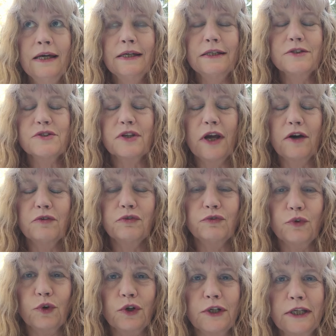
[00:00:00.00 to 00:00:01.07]
He is now
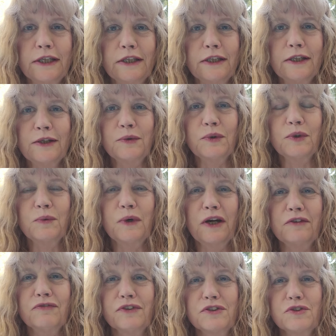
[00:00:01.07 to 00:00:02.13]
40 with a
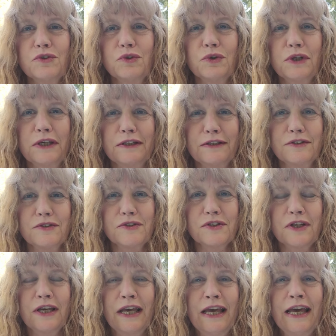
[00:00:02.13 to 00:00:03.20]
wife and 2 kids.